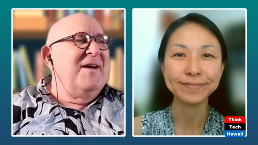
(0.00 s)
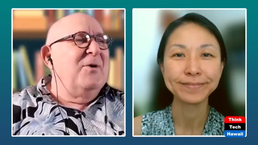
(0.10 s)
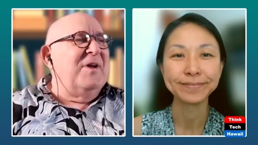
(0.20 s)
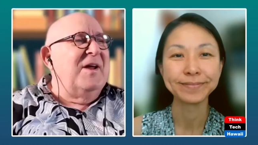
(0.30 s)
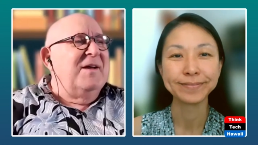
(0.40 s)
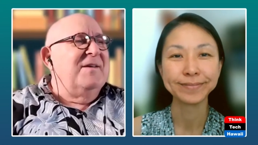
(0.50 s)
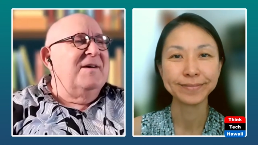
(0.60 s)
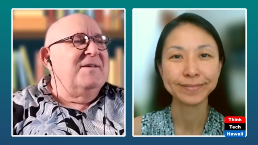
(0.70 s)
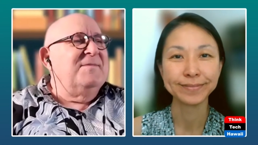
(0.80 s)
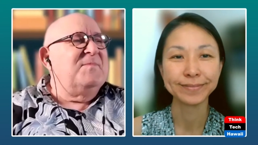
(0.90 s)
Speaker 1: Okay,
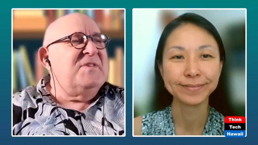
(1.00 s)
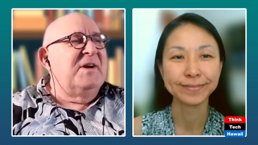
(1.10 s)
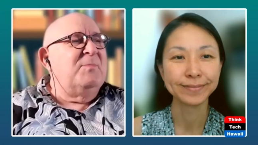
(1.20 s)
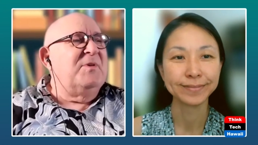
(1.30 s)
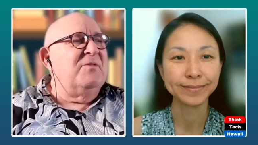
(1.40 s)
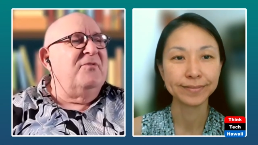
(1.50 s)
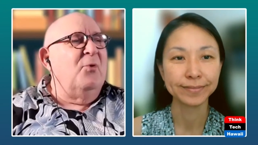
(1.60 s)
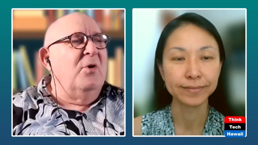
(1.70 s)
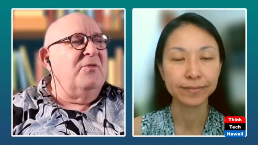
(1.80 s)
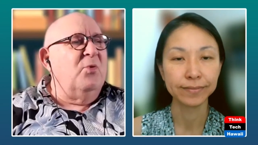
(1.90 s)
Senate Bill
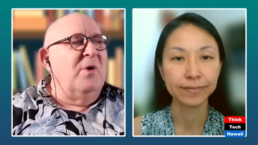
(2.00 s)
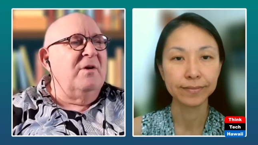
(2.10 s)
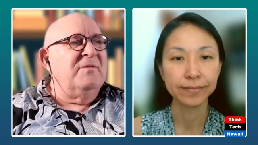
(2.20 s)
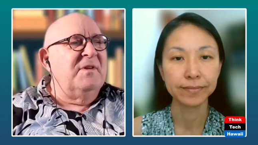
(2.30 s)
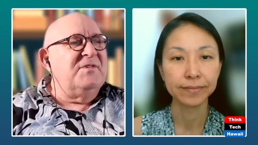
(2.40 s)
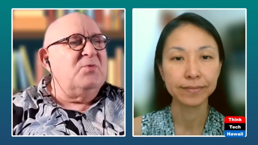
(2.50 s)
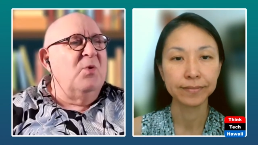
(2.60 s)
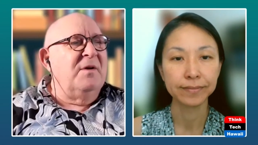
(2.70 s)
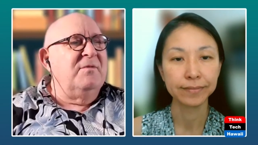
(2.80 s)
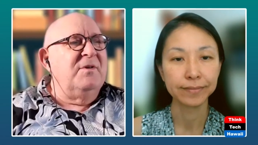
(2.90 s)
412. Now, this
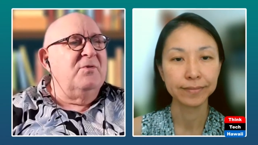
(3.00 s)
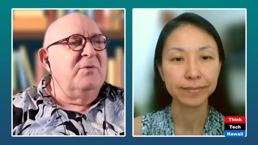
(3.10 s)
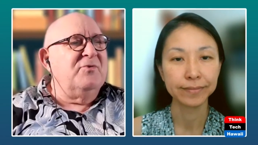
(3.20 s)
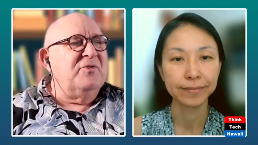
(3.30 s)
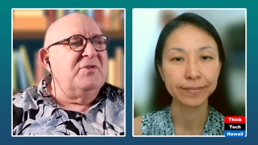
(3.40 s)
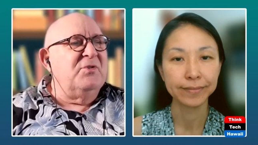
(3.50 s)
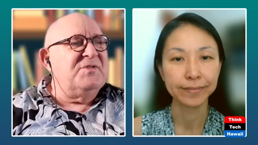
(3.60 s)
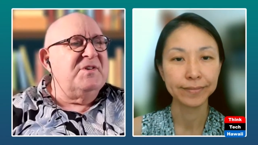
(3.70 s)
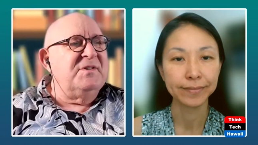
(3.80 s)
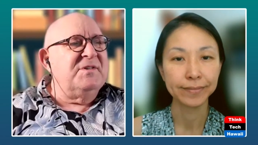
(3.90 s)
one you
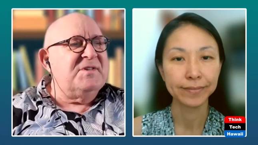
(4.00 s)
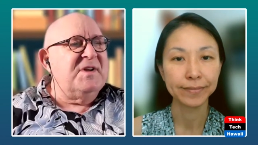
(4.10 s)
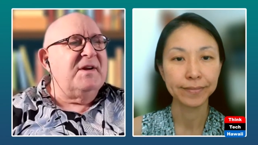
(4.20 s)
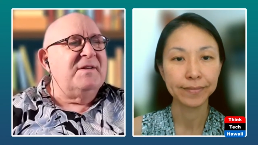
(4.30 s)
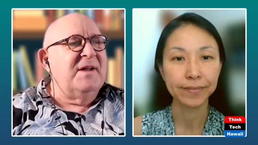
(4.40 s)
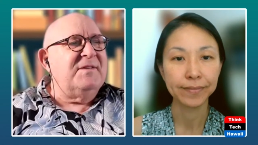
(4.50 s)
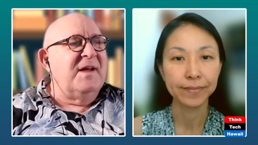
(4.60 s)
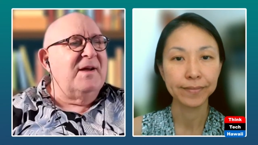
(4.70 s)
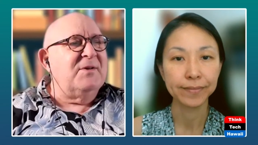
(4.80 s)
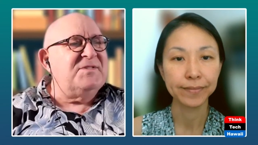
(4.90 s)
introduced in the Senate, not the
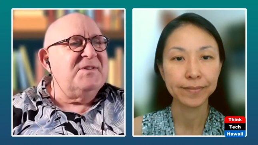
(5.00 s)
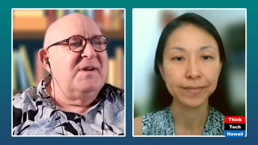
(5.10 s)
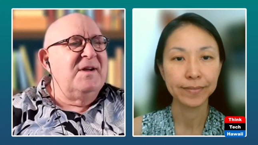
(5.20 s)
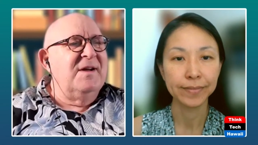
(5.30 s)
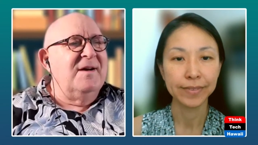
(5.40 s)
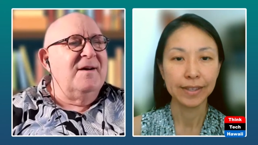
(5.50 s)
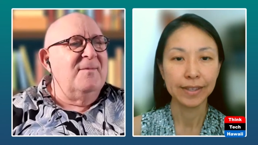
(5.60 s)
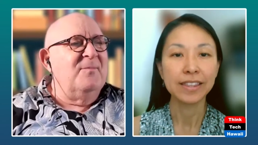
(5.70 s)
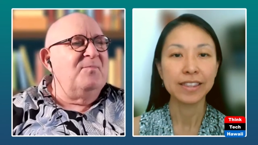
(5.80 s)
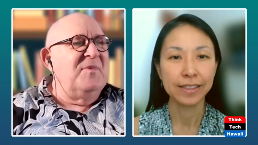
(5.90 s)
House.
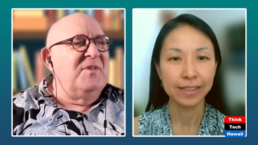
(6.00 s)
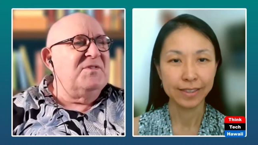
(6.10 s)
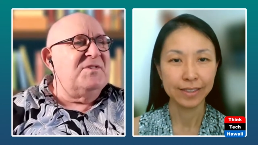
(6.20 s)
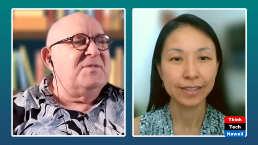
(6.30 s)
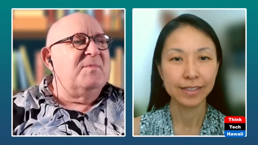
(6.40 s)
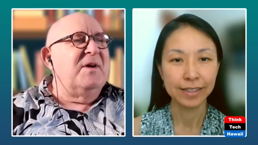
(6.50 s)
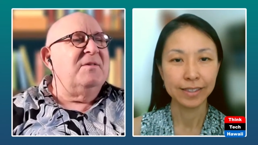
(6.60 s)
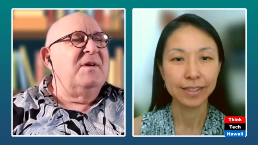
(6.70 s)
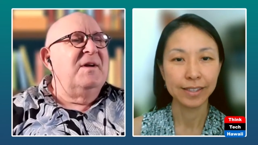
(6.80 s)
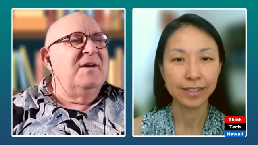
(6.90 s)
And this is
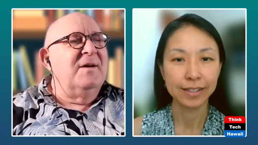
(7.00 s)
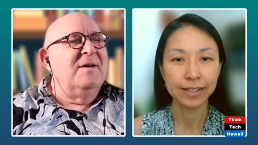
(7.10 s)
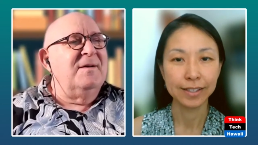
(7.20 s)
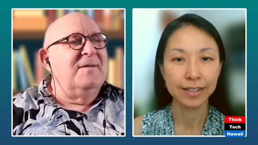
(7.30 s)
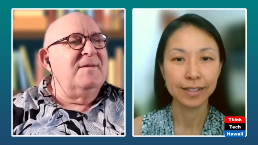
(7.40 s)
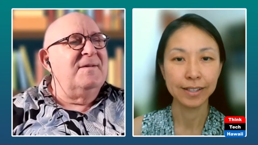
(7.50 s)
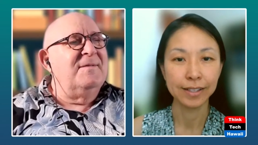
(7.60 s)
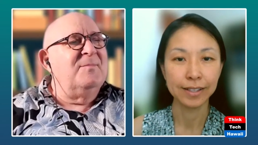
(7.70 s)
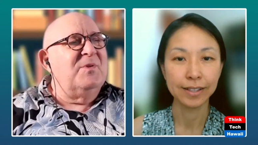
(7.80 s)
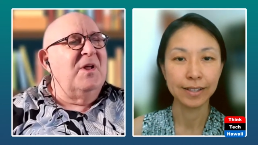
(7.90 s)
about
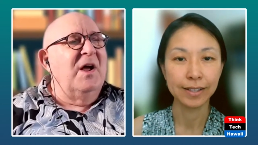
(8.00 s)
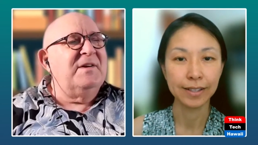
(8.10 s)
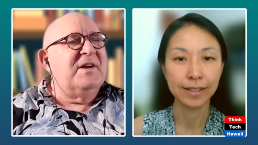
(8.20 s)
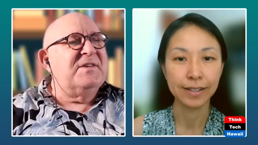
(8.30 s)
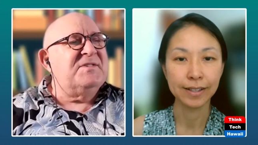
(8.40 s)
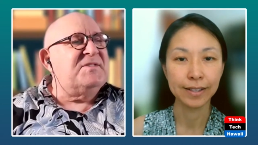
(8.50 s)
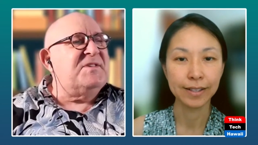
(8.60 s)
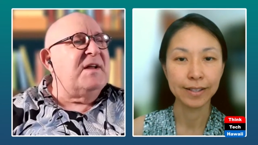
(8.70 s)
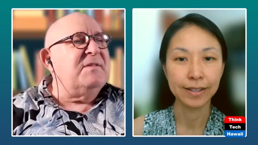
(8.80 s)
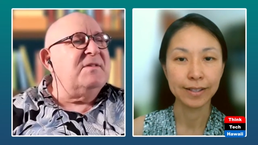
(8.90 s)
implied
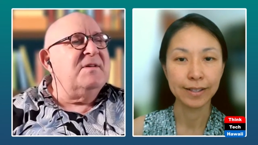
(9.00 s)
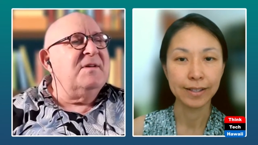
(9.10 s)
consent.